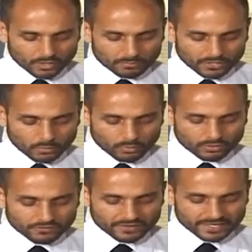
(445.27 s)
but I will
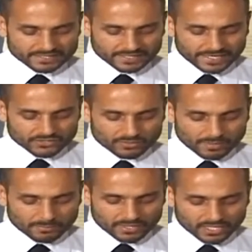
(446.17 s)
for their sakes
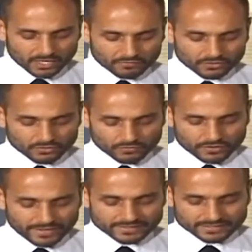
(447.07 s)
remember the covenant of
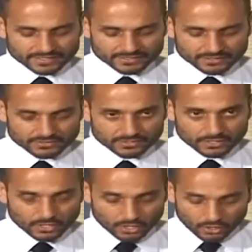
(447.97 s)
their ancestors,
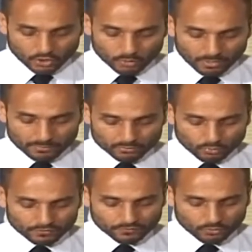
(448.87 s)
whom I
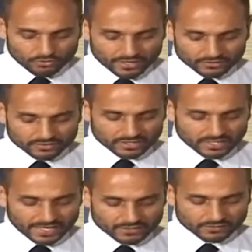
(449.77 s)
brought forth out of the
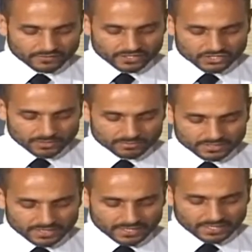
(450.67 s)
land of Egypt
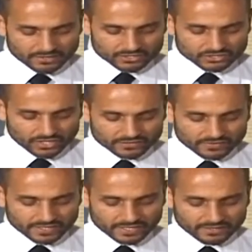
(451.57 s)
in the sight of the
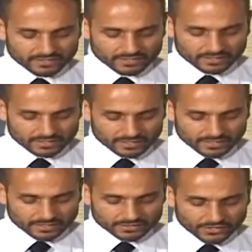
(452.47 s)
heathen,
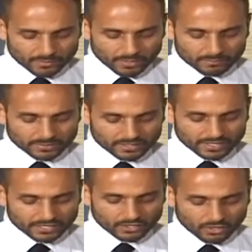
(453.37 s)
that I might be
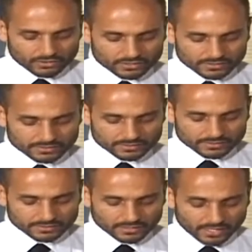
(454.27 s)
their God.
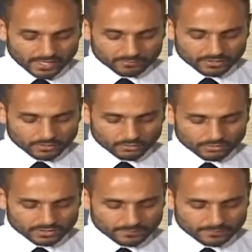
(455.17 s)
I am the Lord.